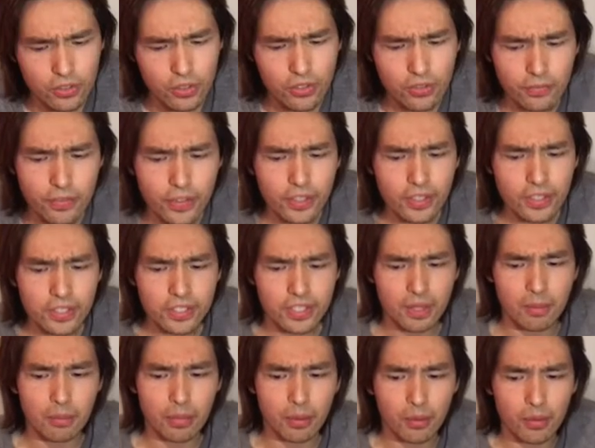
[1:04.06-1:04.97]
So it's fairly
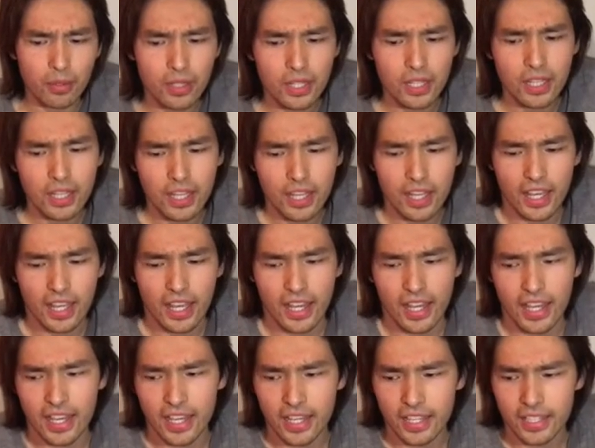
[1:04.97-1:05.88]
simple,
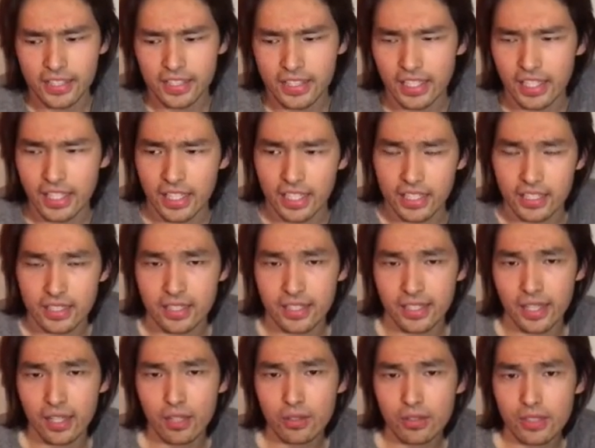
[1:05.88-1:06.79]
and
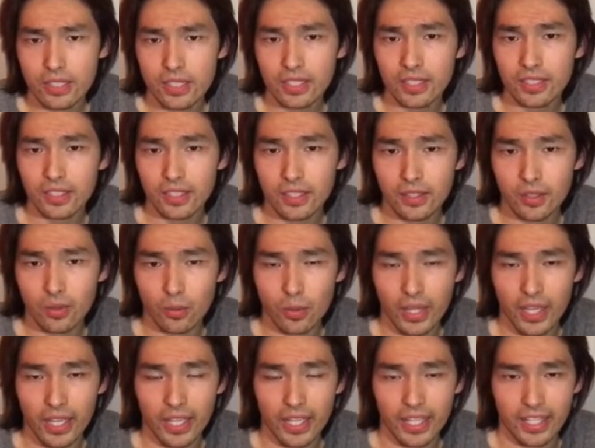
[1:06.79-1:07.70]
is Gaussian in the
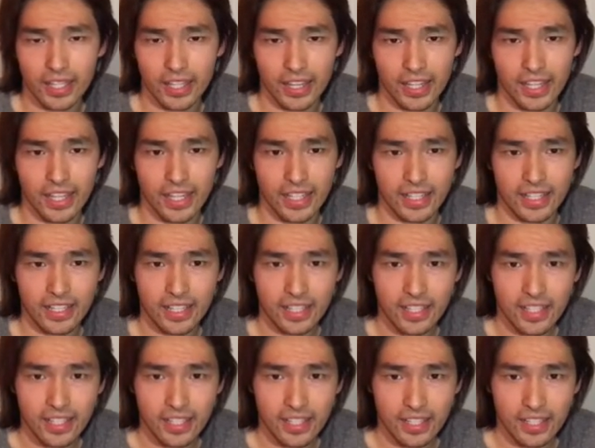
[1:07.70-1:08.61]
way that
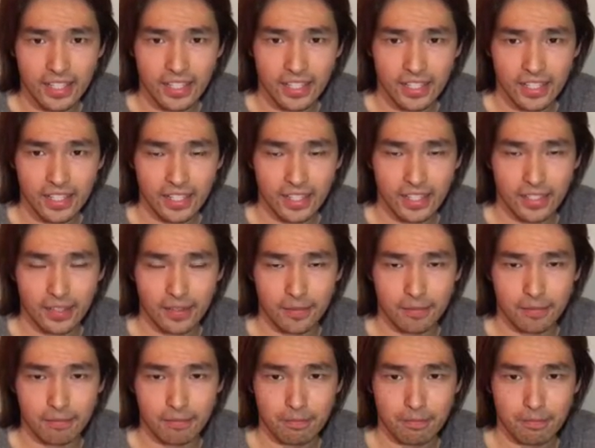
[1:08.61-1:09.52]

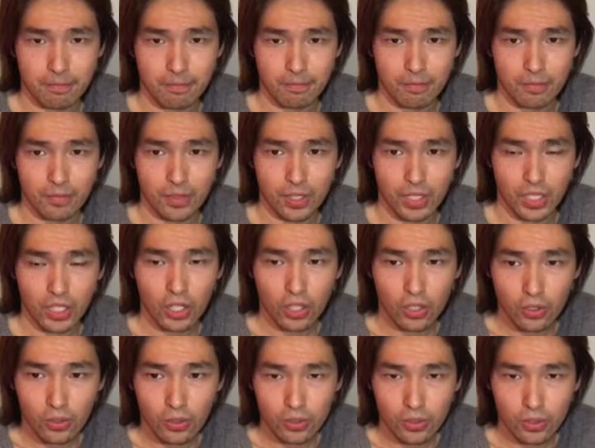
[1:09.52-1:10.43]
the
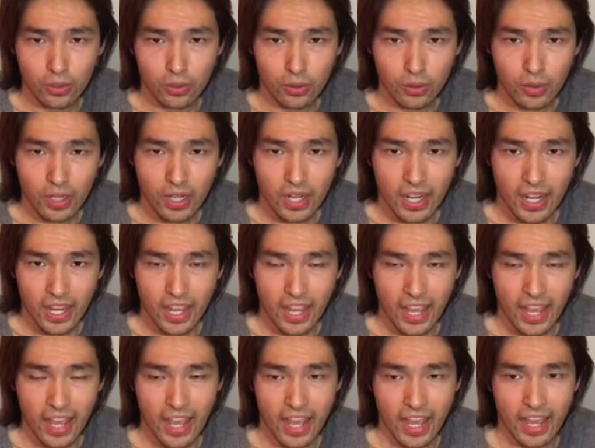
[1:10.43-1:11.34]
kernel
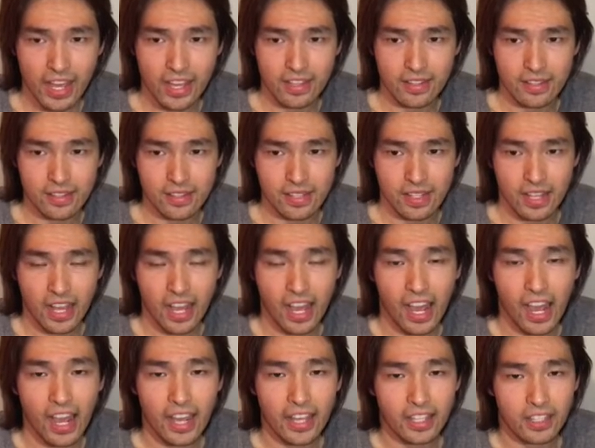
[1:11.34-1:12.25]
has
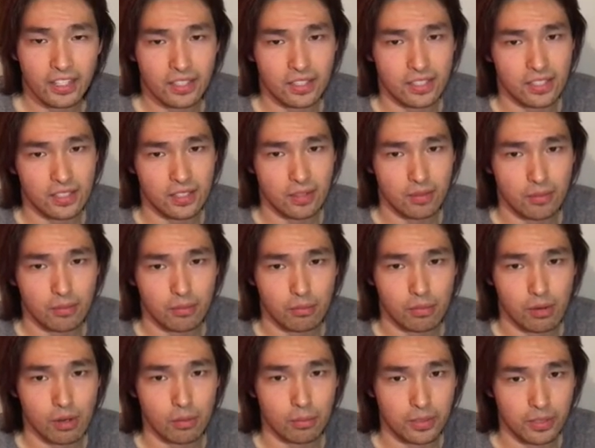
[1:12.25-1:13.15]
highest
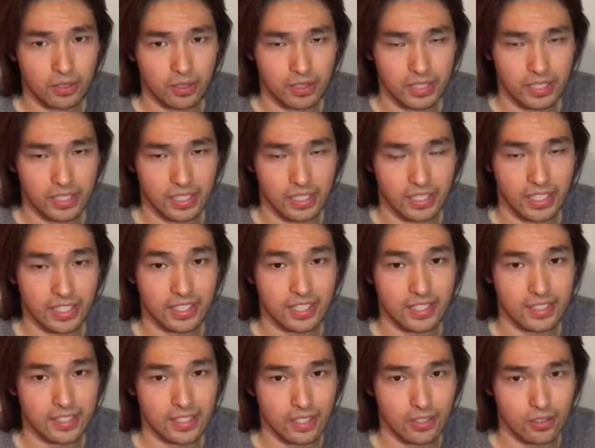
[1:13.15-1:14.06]
probability
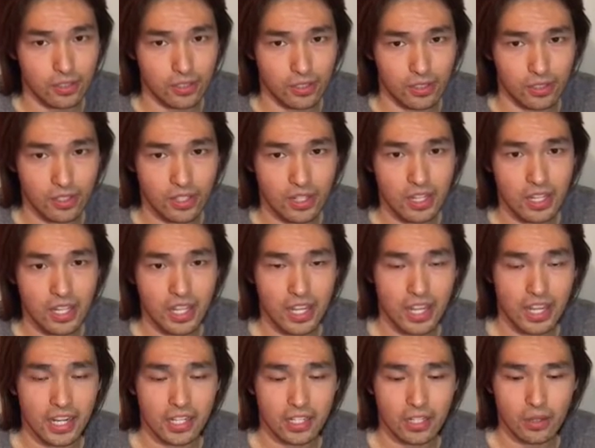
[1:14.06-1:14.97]
in the center
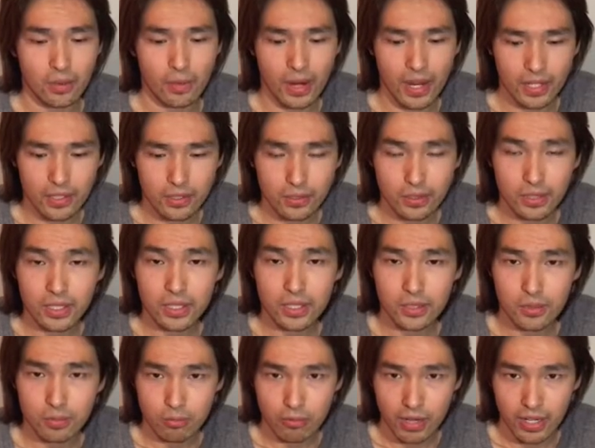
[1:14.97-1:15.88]
and
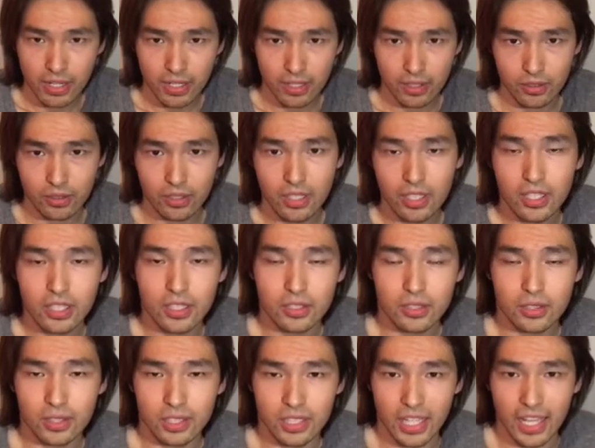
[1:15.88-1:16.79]
gradually spread out
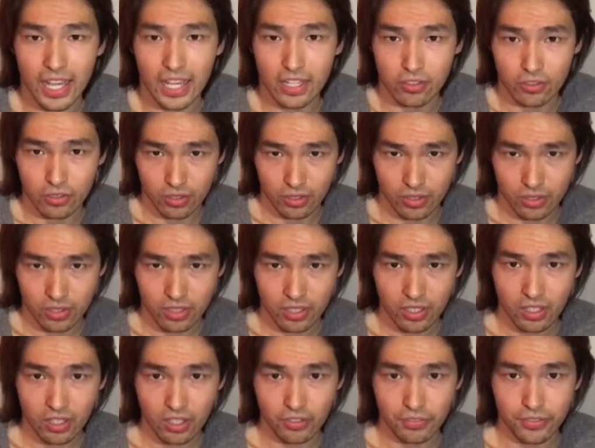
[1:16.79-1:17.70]
to the edges
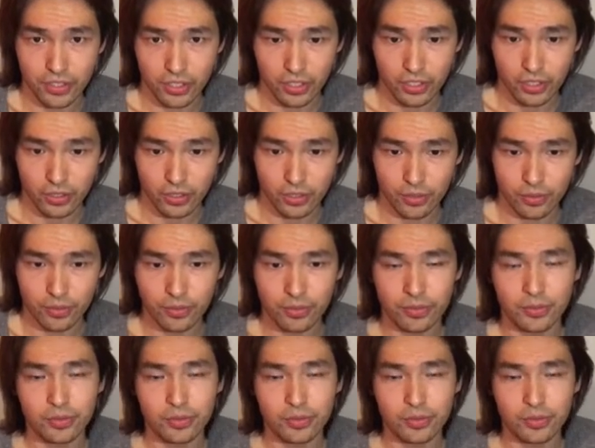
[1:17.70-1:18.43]
of the kernel.